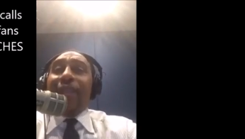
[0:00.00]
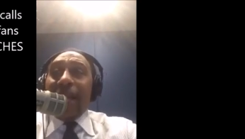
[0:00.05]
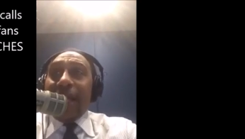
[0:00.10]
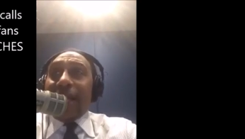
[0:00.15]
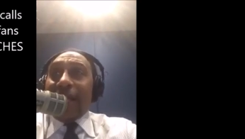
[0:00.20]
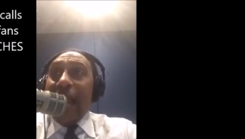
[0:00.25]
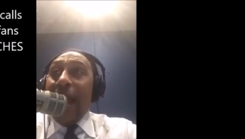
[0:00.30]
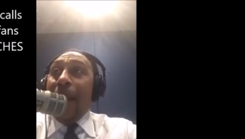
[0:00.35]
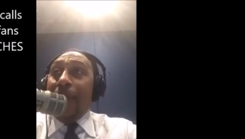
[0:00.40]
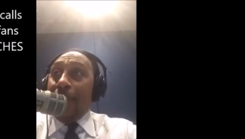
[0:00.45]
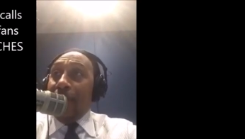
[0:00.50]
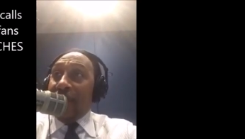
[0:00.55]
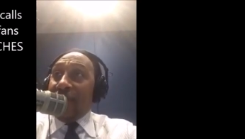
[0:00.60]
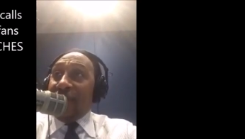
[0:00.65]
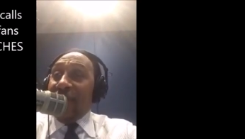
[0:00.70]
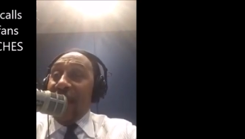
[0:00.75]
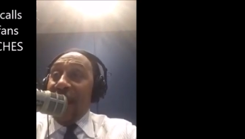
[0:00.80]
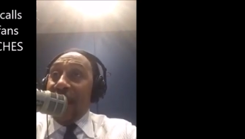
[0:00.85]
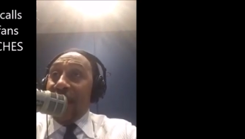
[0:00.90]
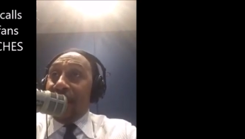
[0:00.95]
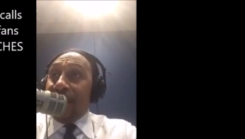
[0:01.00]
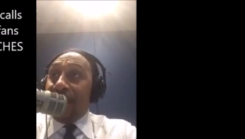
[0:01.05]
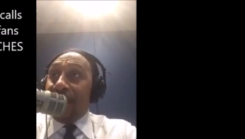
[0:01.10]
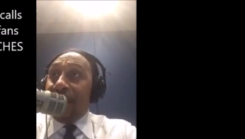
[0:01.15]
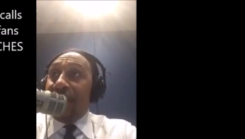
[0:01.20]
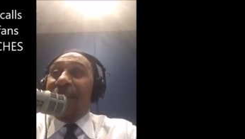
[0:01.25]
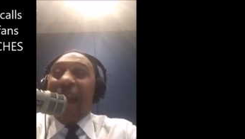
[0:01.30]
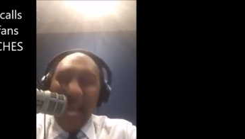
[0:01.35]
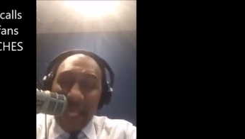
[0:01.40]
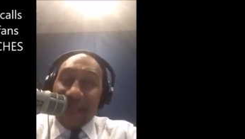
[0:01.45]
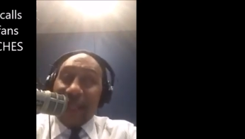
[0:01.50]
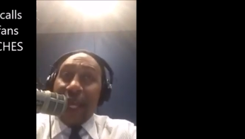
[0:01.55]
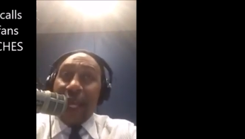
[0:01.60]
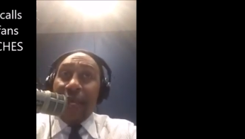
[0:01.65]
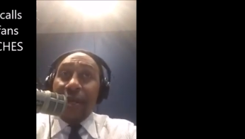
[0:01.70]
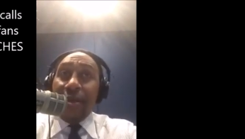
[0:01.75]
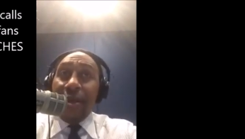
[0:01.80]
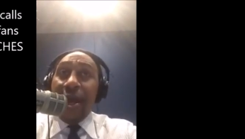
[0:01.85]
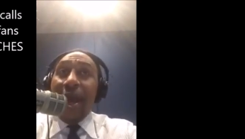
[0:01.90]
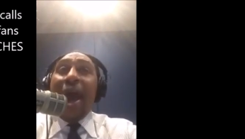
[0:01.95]
than a Cowboys fan. Nothing.
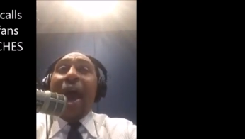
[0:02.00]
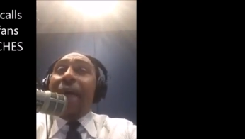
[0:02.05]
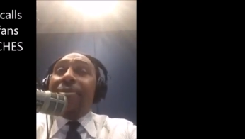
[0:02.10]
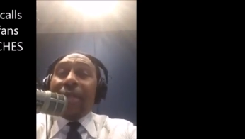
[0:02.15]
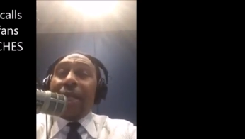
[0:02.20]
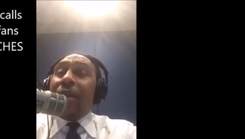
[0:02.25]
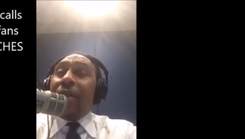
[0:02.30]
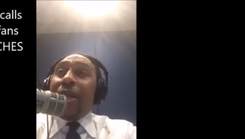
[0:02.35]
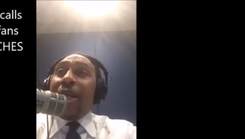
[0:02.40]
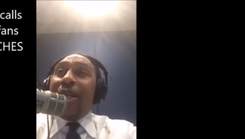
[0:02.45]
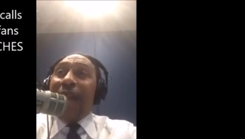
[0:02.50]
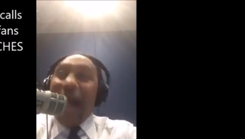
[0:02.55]
Absolutely